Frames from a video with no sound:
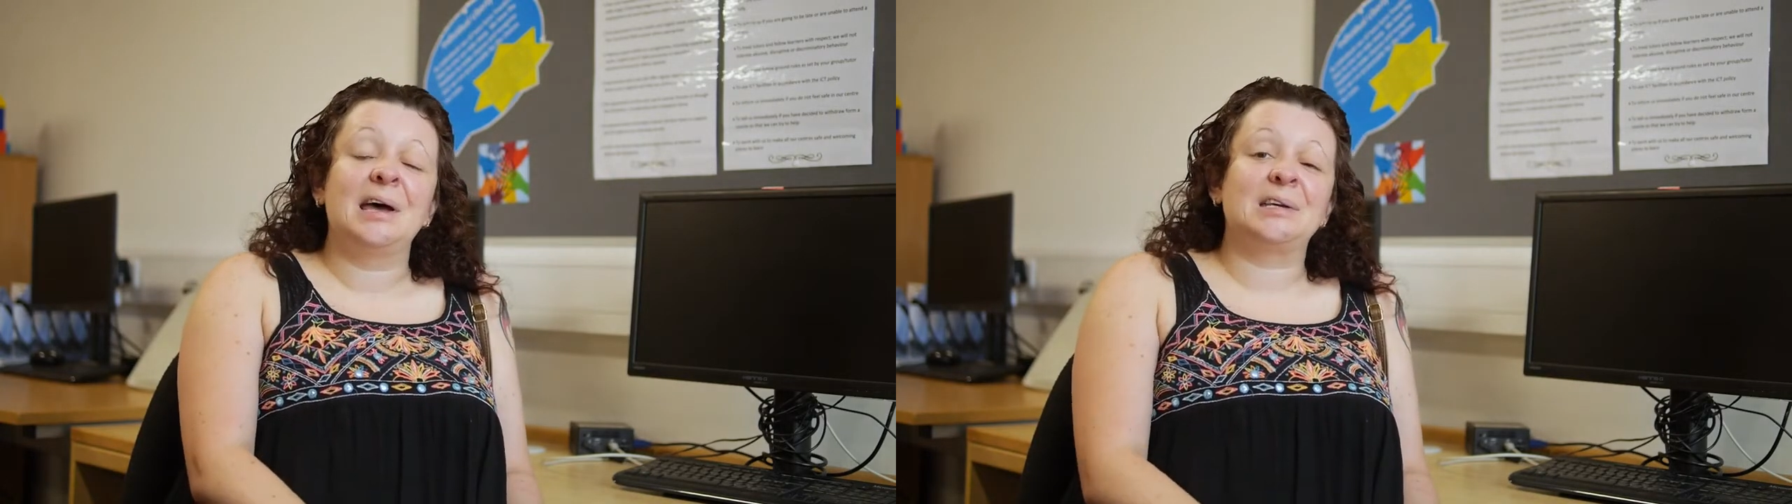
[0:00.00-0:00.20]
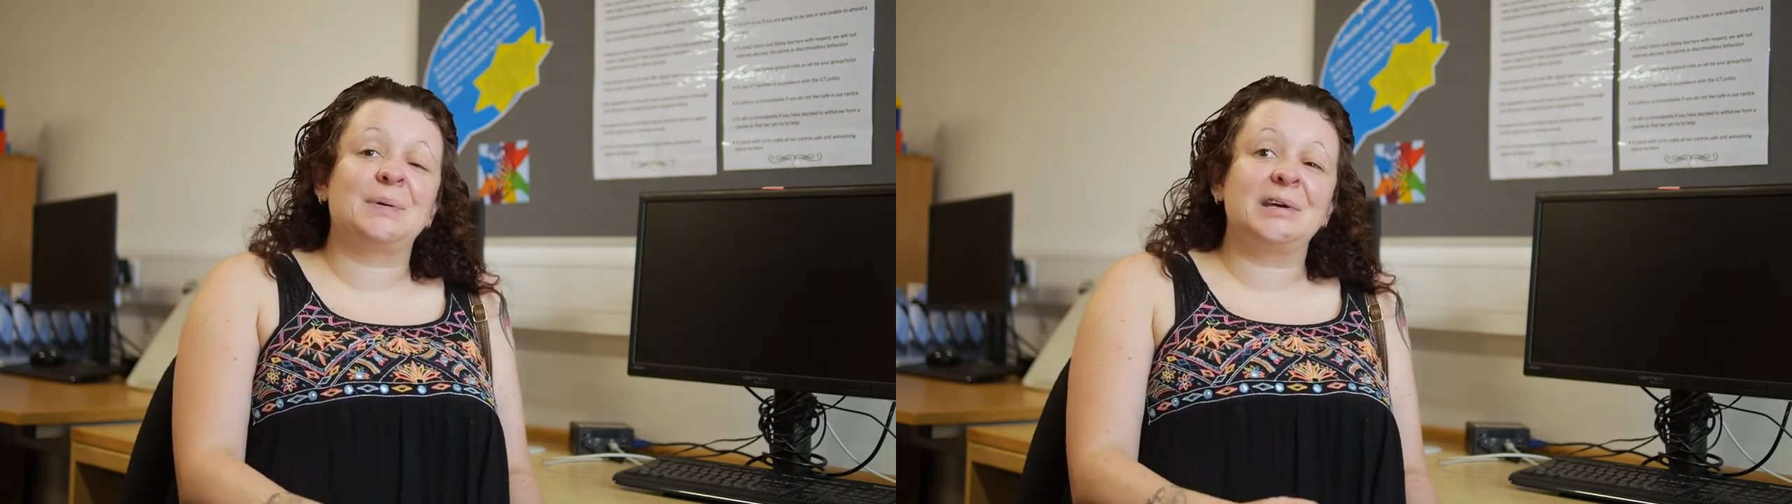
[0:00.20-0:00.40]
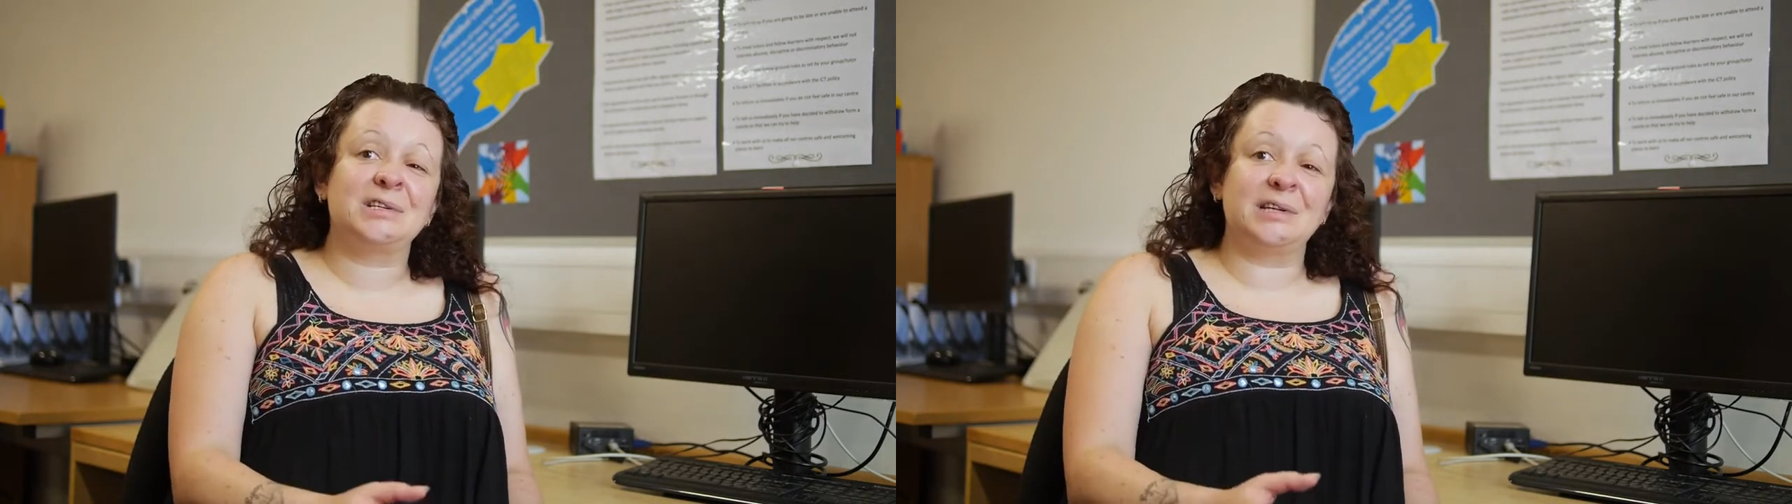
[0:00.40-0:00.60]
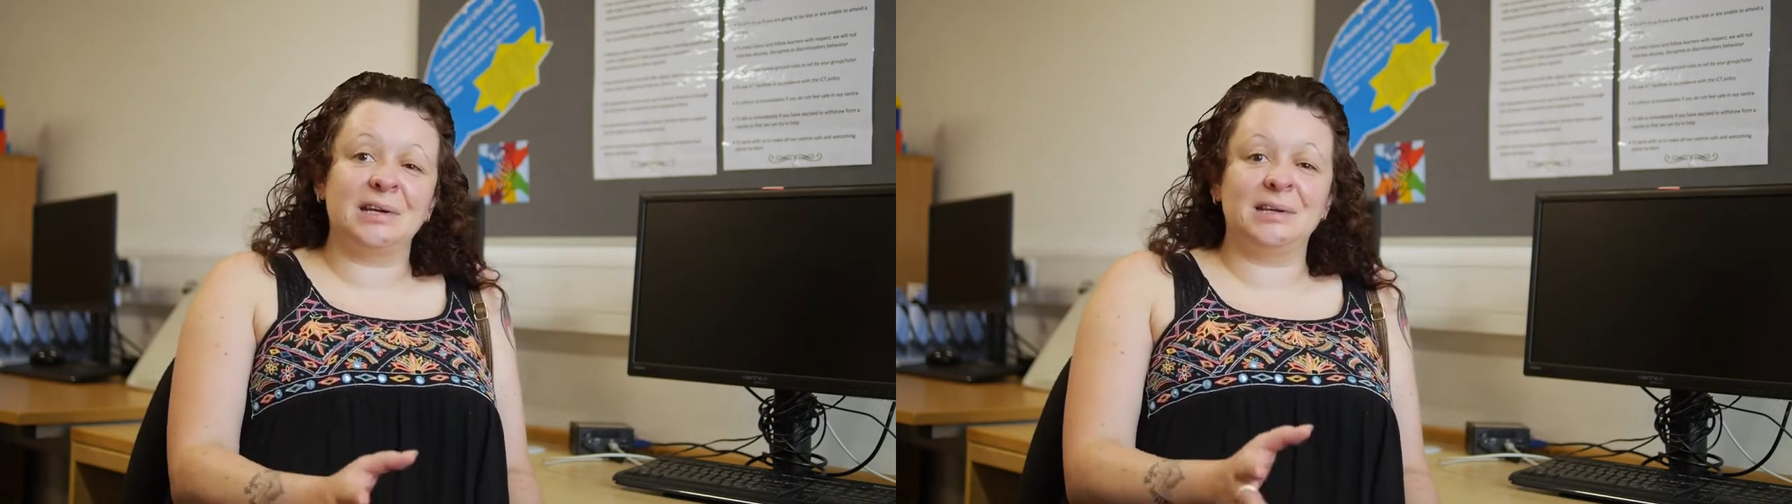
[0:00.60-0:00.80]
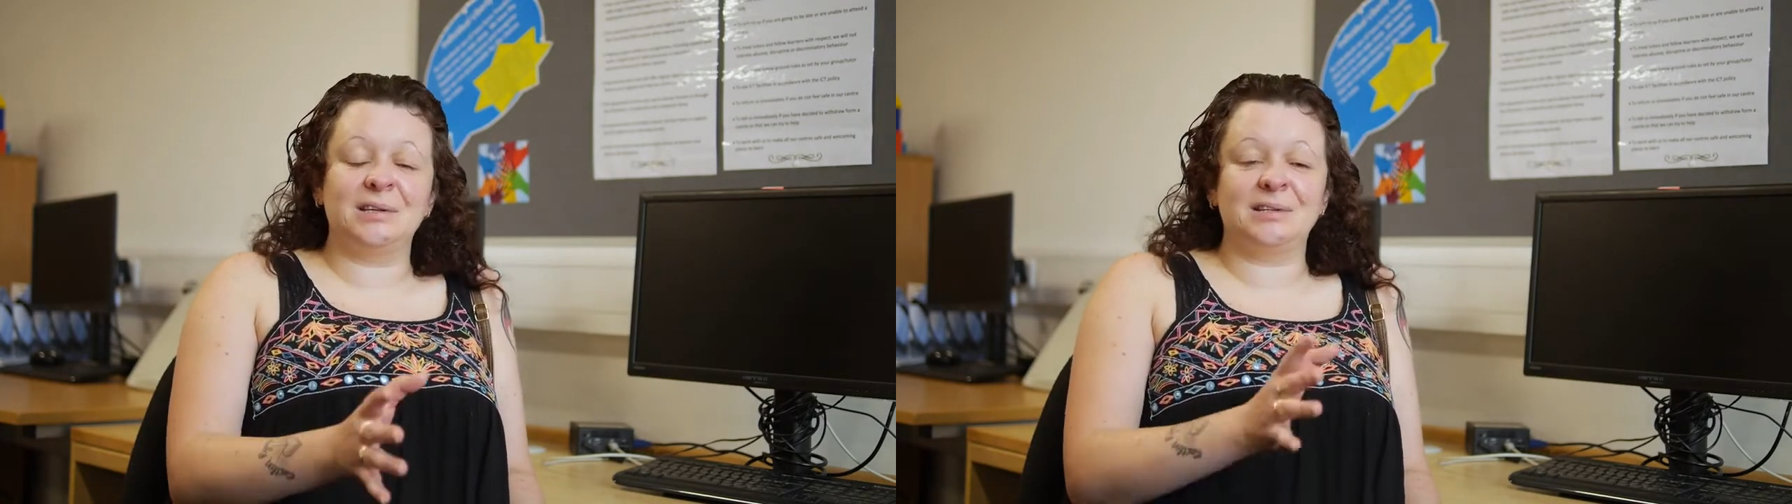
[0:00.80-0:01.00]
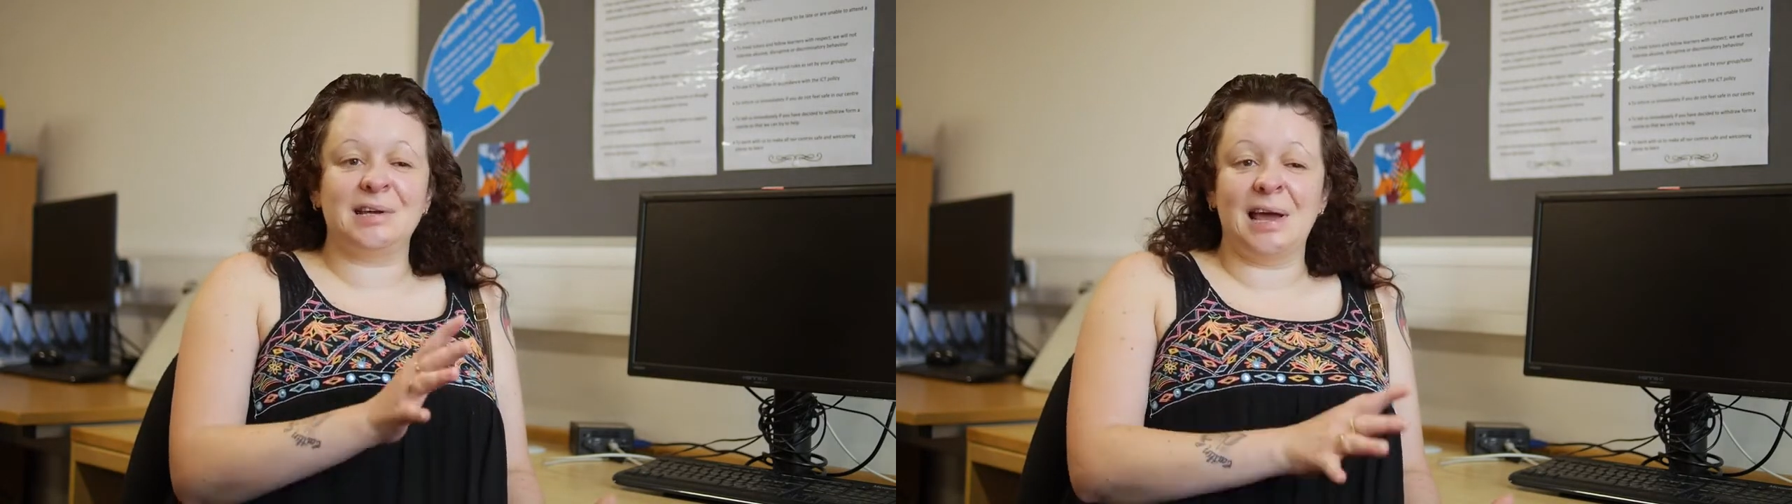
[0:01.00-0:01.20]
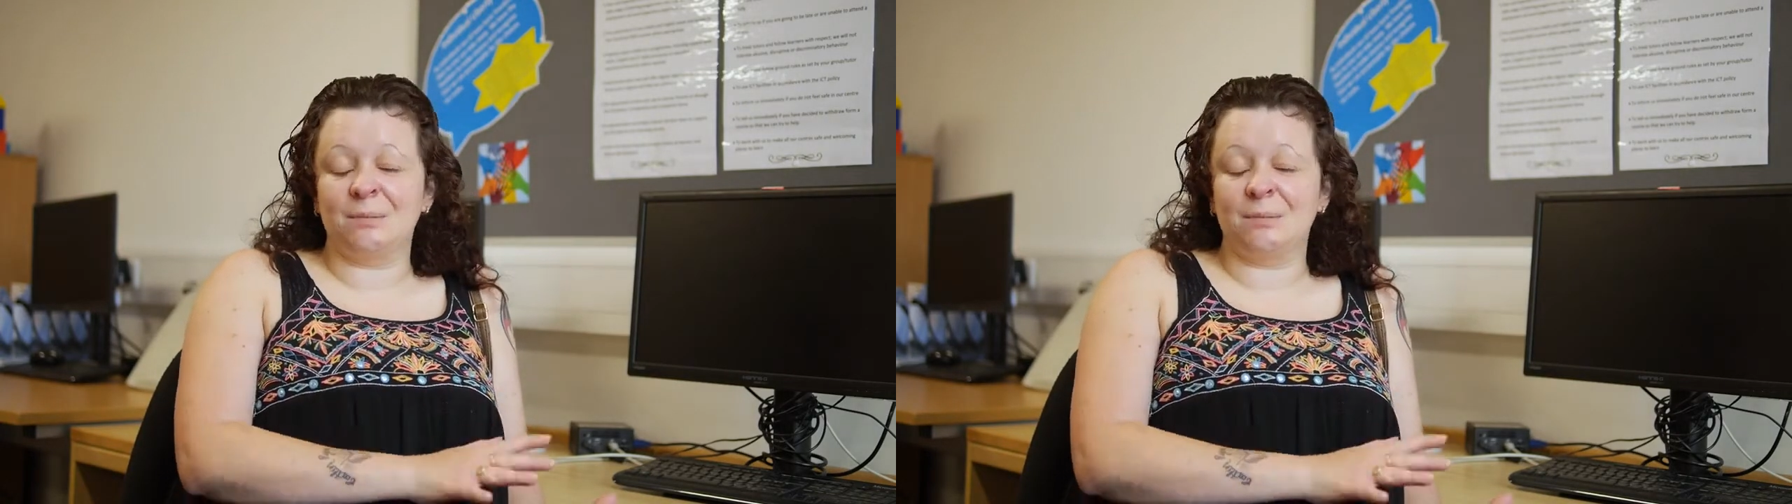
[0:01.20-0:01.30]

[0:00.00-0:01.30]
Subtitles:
especially to